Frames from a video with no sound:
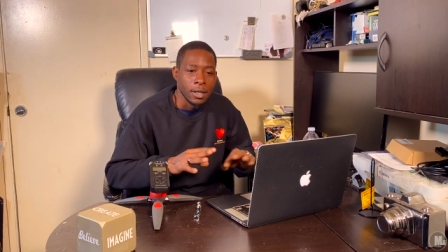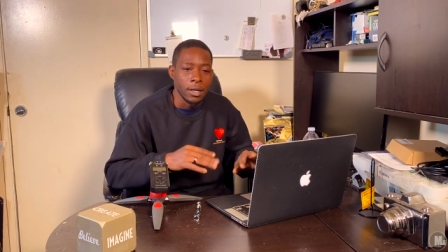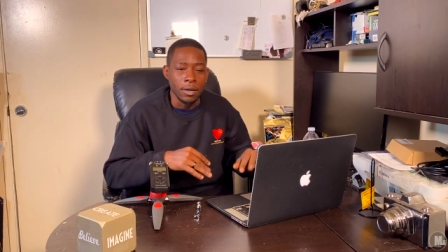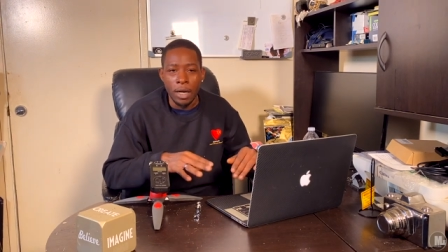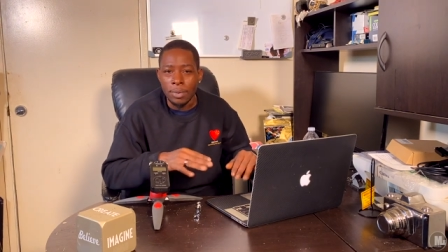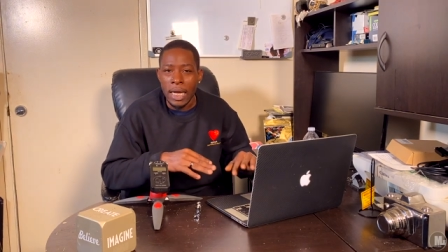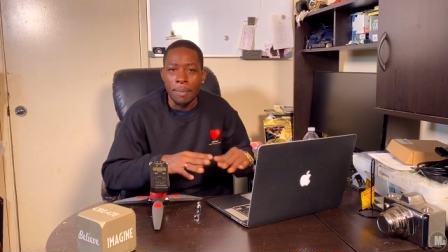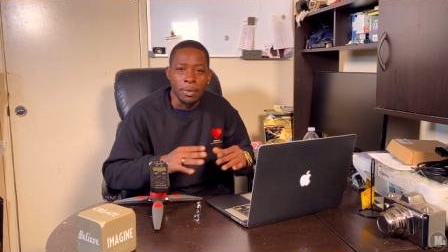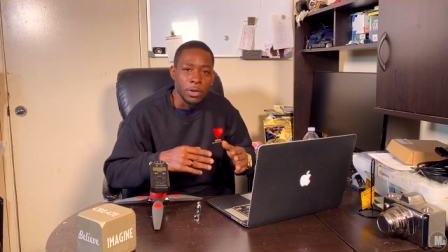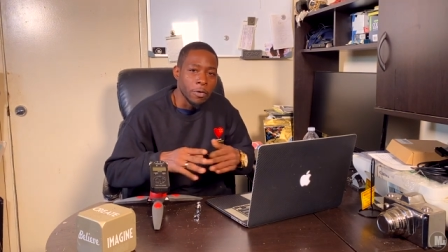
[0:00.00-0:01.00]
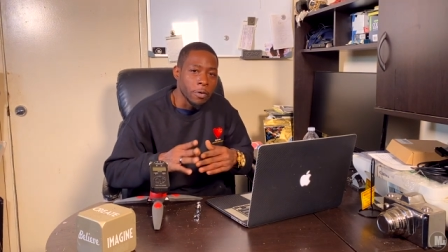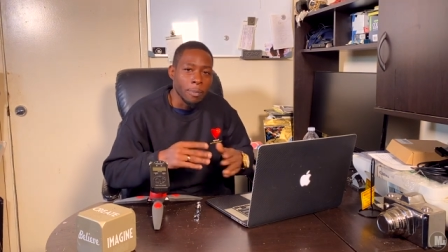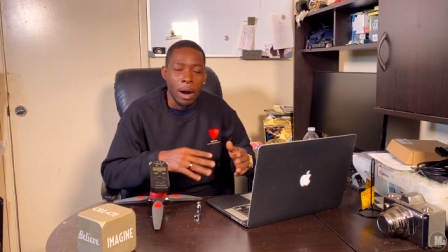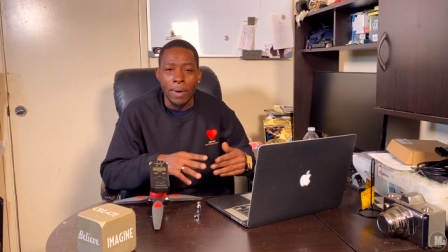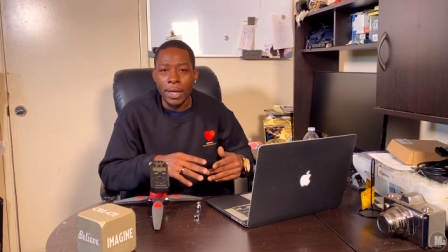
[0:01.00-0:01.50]
you know, I'm saying, maneuver
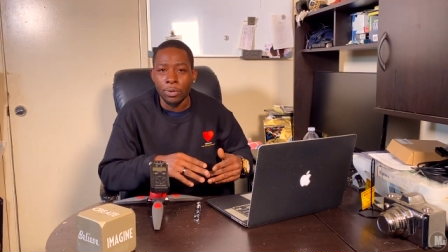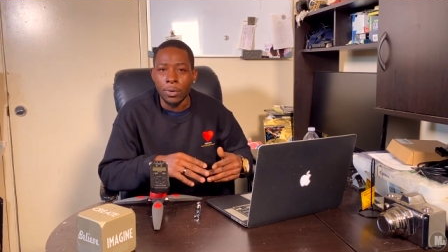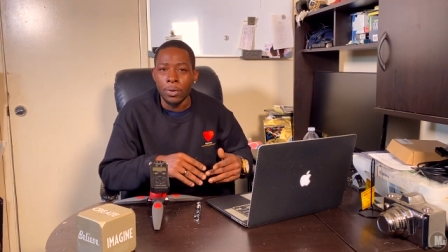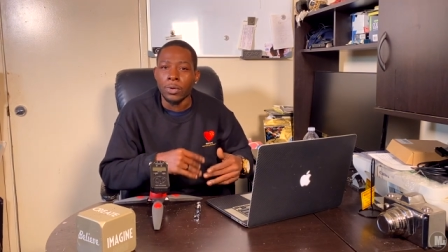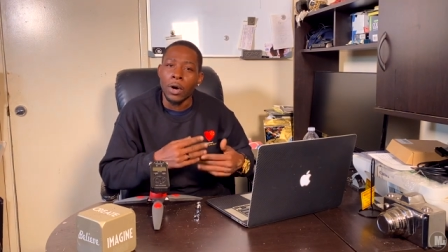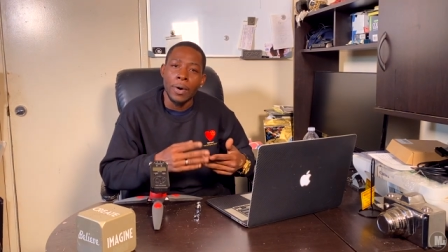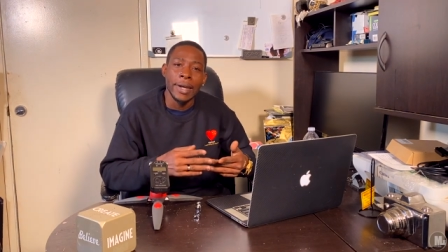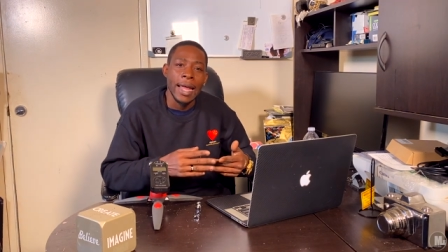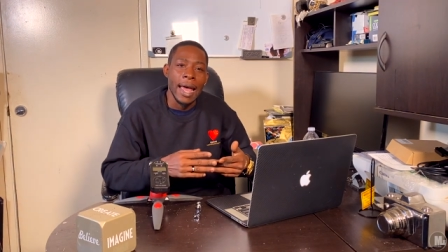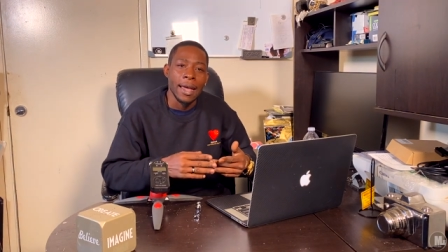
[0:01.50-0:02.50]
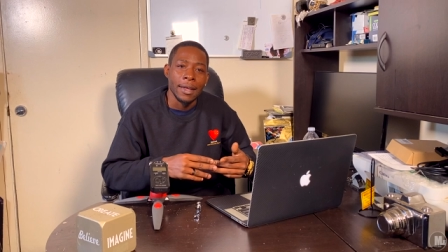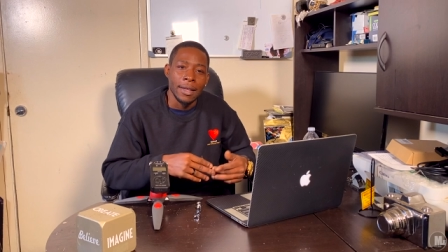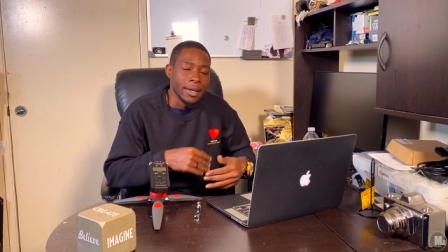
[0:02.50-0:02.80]
my way through, knowing that